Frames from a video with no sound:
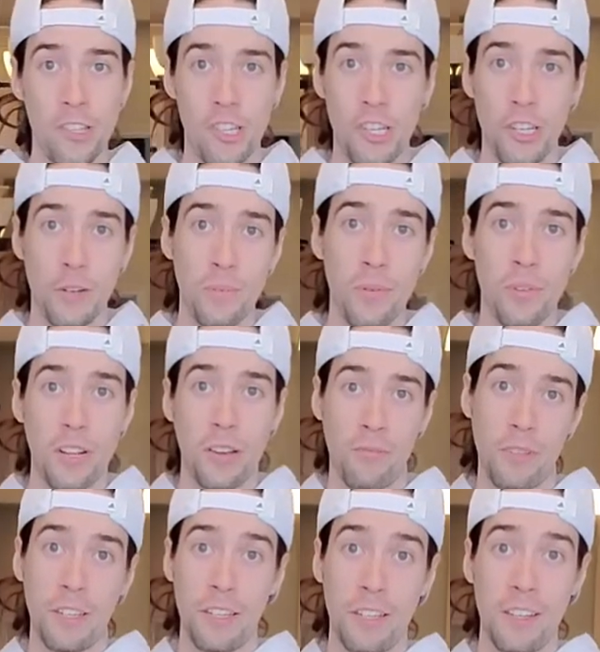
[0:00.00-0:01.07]
chia pudding
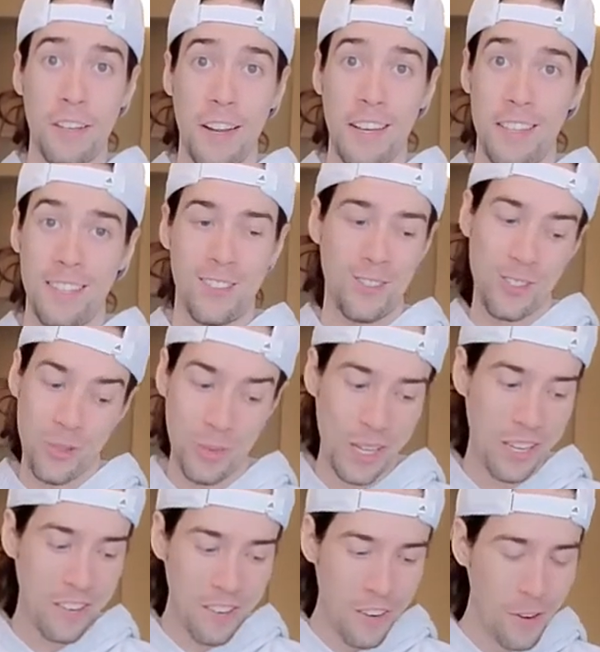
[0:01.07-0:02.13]
really nice and
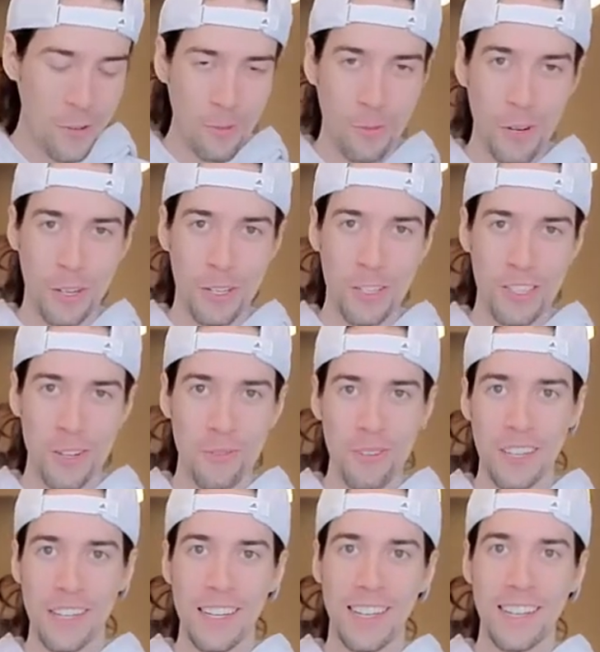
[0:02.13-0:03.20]
sweet, we're going to soak
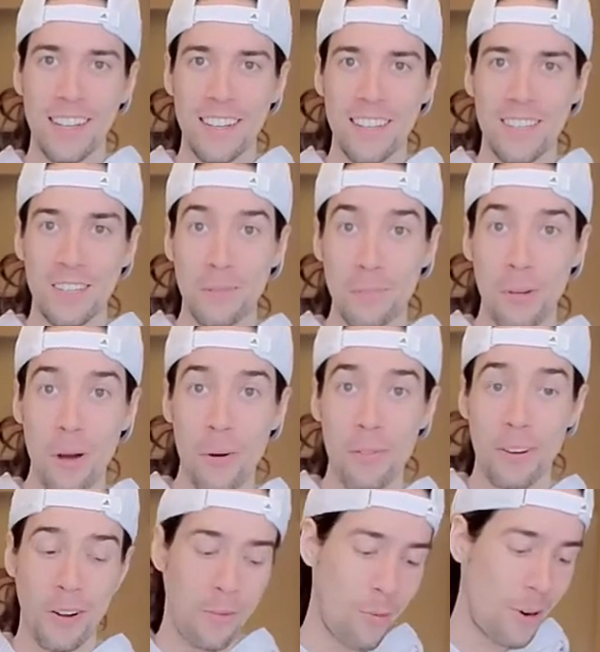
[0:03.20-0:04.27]
it in some
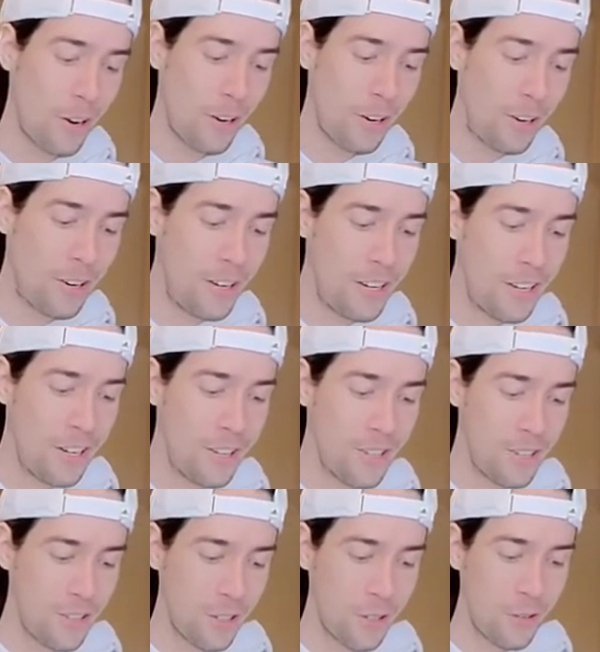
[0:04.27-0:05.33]
coconut water.
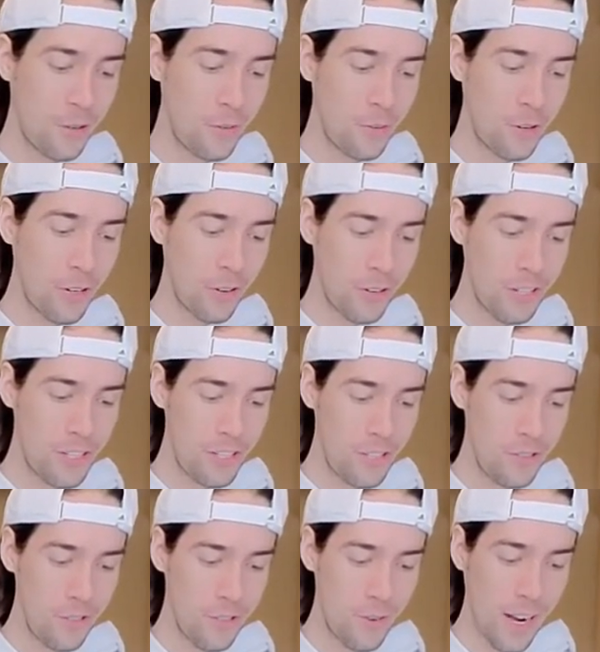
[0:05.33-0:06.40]
So we're going
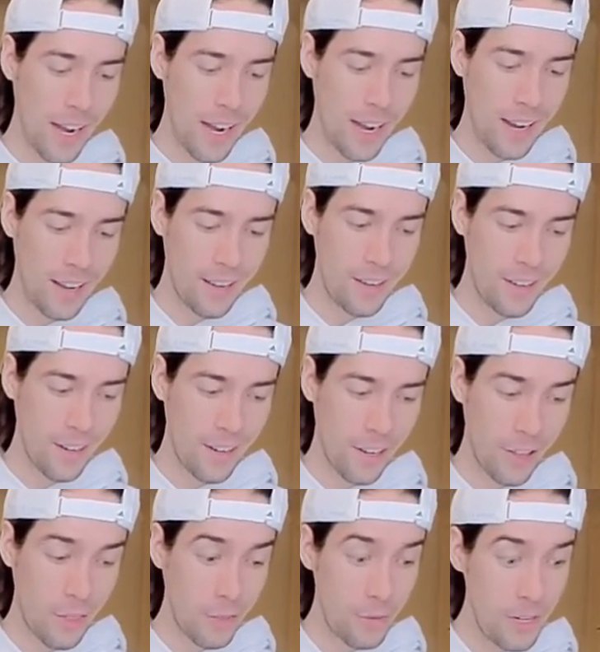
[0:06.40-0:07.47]
to
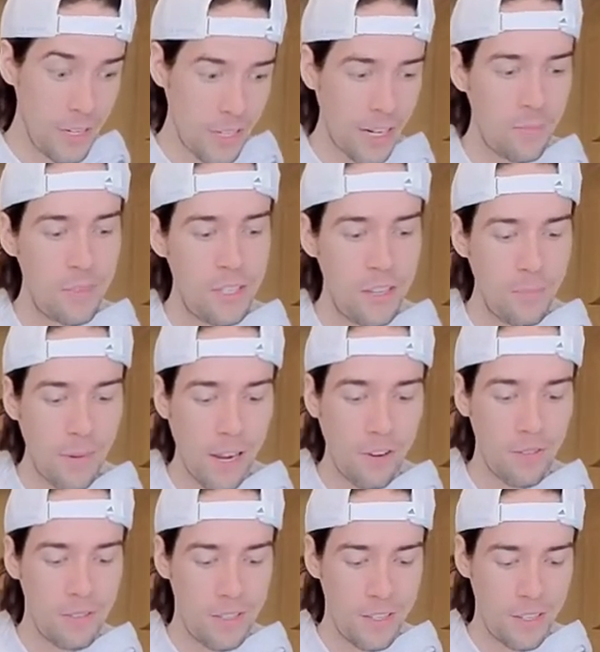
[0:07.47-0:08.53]
add 3 times the
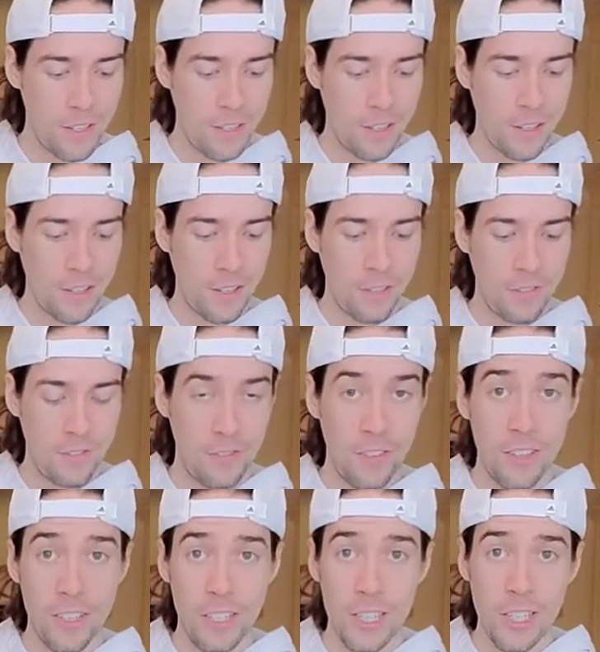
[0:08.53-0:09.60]
amount of
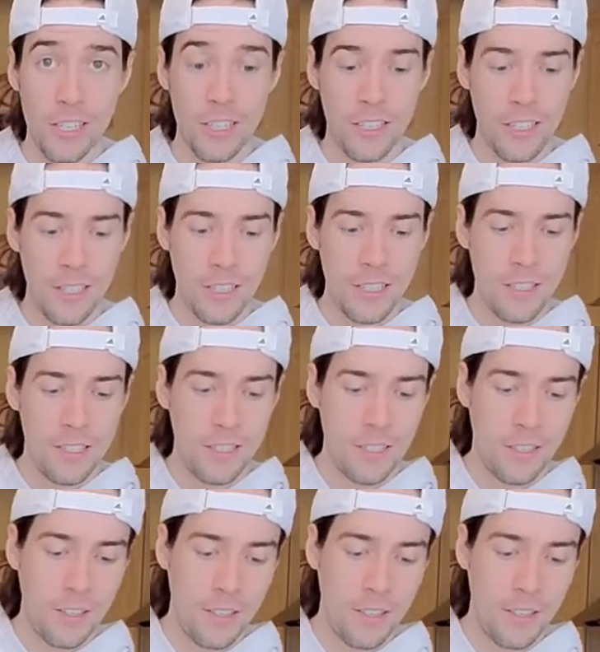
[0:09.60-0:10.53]
chia seeds